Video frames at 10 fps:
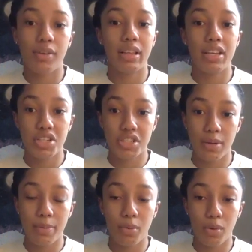a
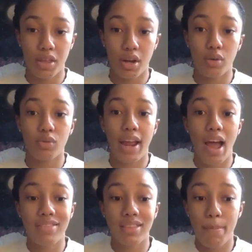relationship with her
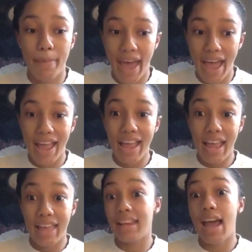right off the bat.
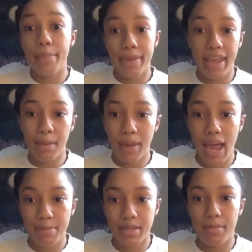And then I became
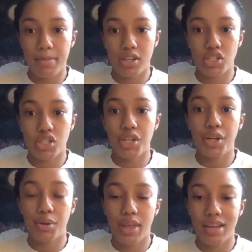captain because she
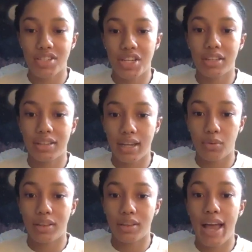knew that she could
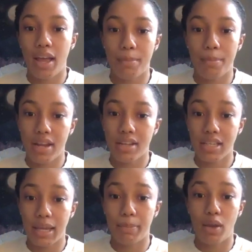like rely on me to
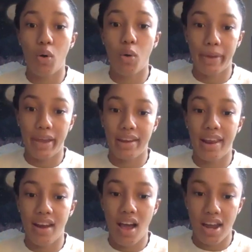like be open
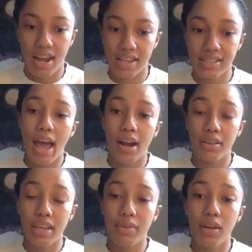and honest.
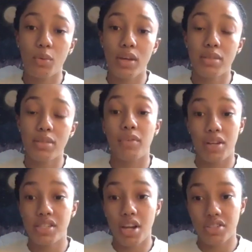Even with my
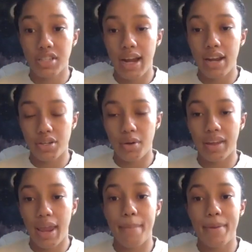research that I do
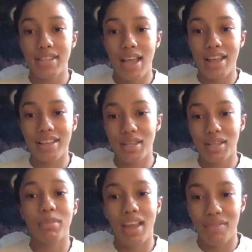on campus, that is
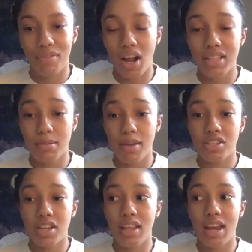something I forgot to
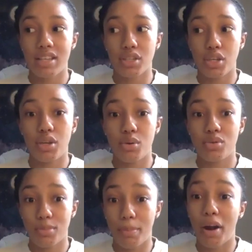mention. That is a
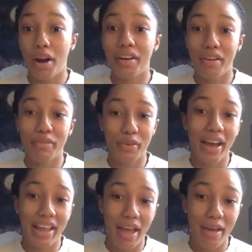huge part of who
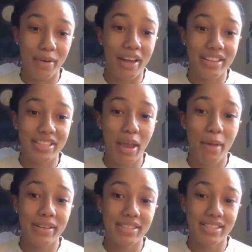I am on this
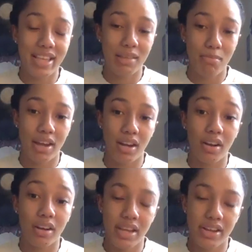campus, is like my
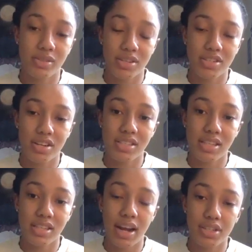neuroscience research
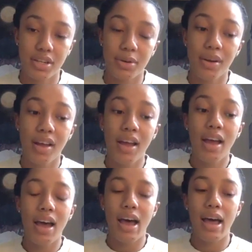that I do.
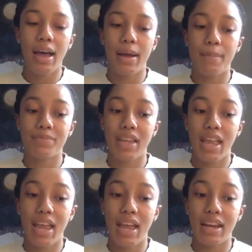
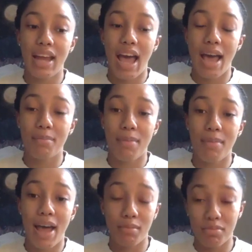And
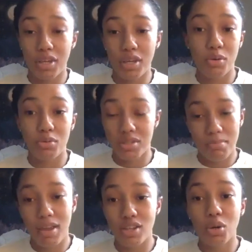my
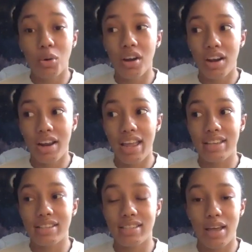huge mentor
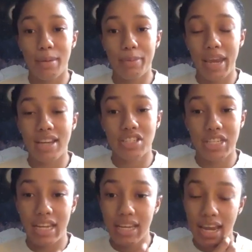is a
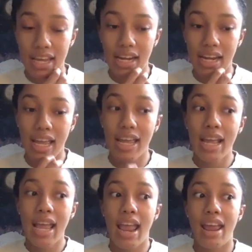PhD
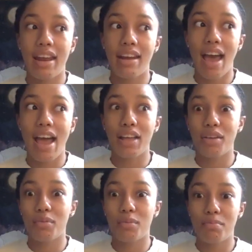candidate, and
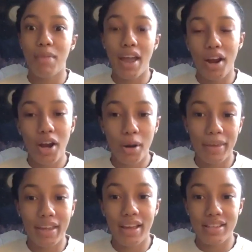I met her
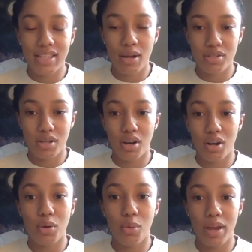because there was a
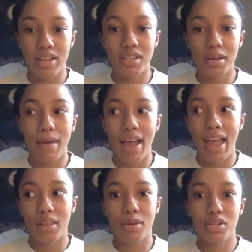girl who went to my
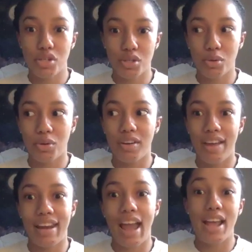elementary school
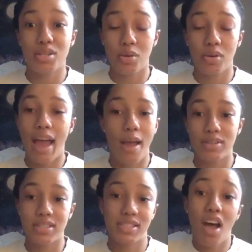and high school that I
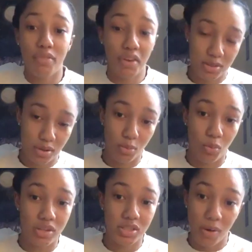was not friends
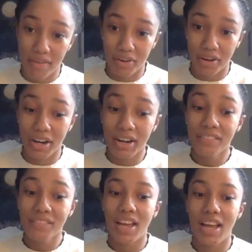with whatsoever.
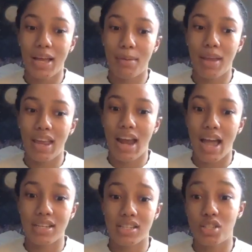And
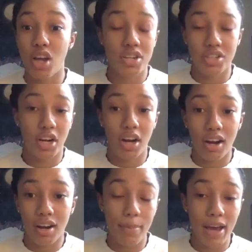I just talked to
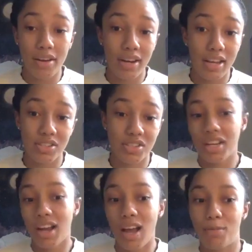her about it, and
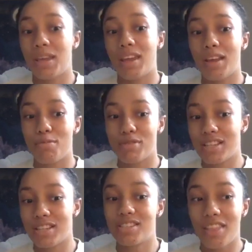she got me a
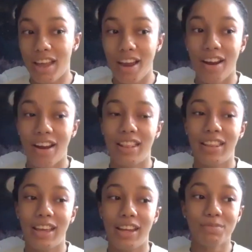position there.
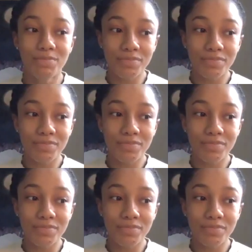And then